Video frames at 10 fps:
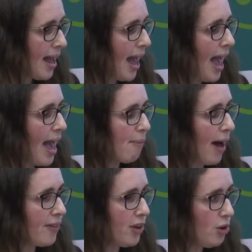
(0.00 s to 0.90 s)

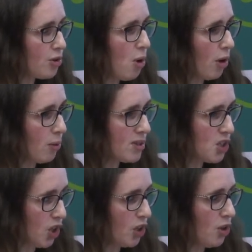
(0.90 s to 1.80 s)
And the youth work was
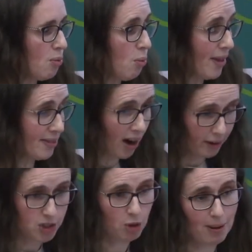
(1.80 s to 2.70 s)
done with
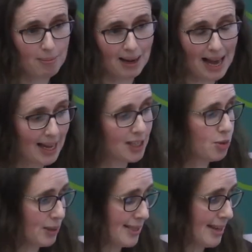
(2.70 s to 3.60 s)
Irish young people and
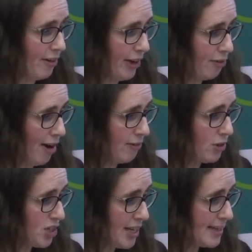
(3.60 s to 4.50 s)
with Syrian
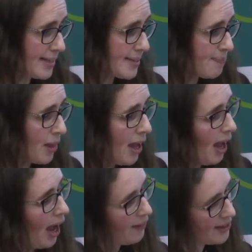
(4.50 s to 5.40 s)
refugees.
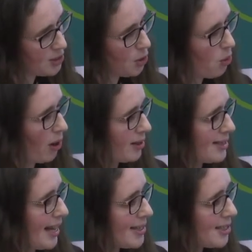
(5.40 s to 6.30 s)
And this youth worker
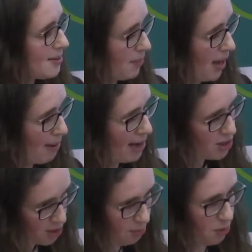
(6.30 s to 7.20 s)
said
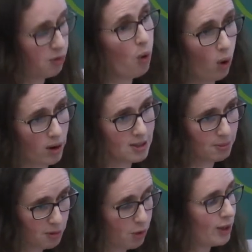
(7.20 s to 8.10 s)
about the before. So
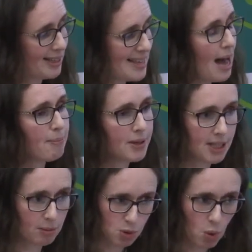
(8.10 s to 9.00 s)
before this happened,
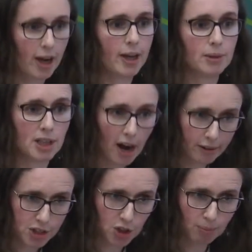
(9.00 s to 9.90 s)
he was working with Irish young